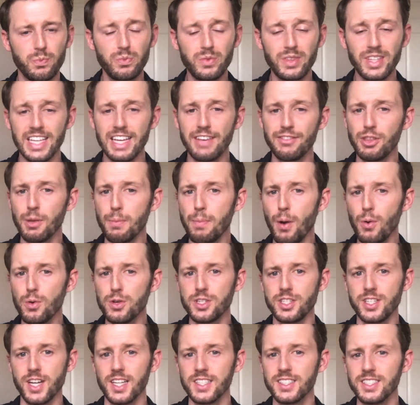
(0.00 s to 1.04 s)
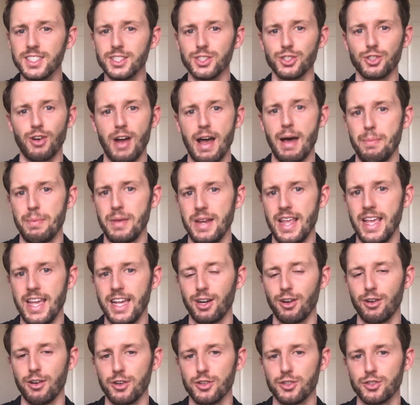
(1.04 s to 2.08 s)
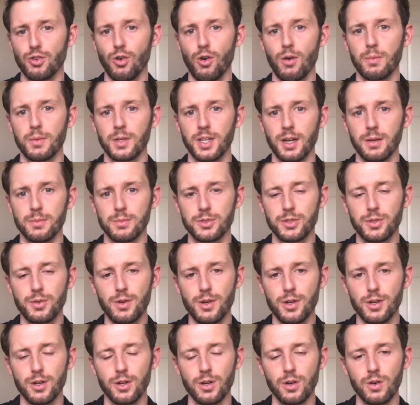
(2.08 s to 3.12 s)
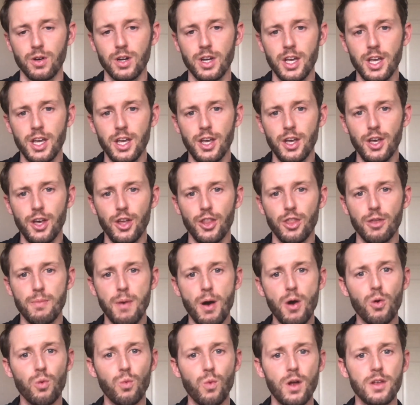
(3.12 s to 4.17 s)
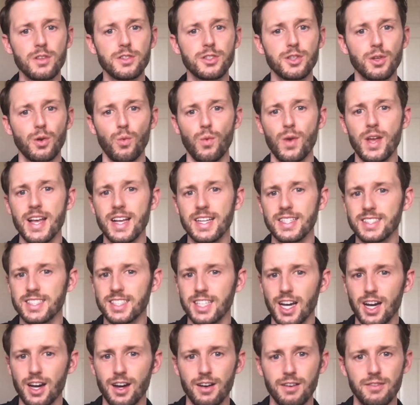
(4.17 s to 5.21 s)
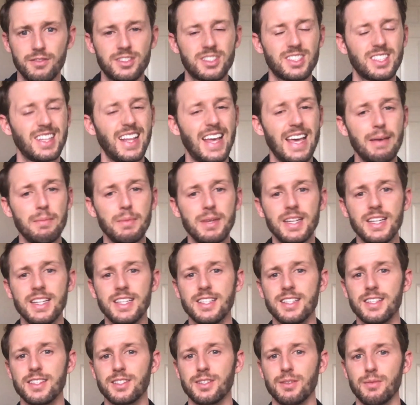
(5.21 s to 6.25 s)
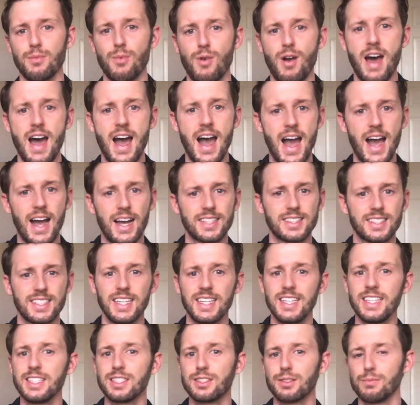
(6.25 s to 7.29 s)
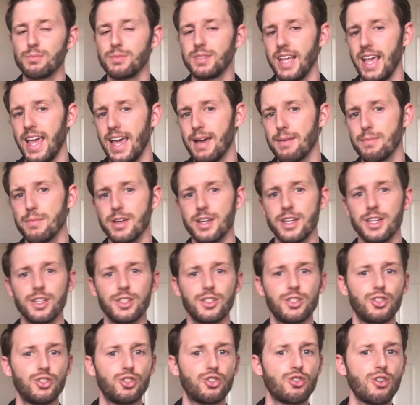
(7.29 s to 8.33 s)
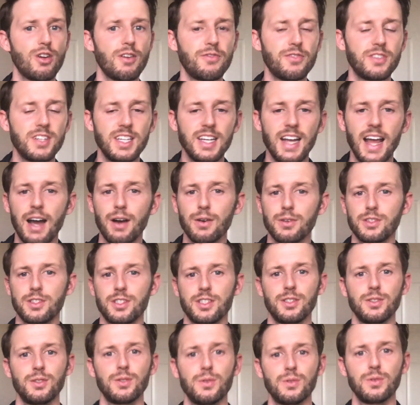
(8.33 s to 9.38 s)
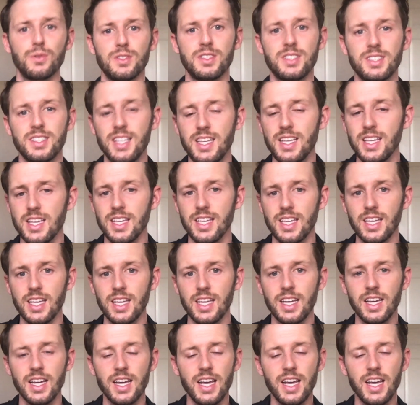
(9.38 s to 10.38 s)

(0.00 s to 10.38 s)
If the boat doesn't drop an anchor and a storm comes through, the boat runs the risk of slamming into some rocks, getting some damage, drifting out to sea,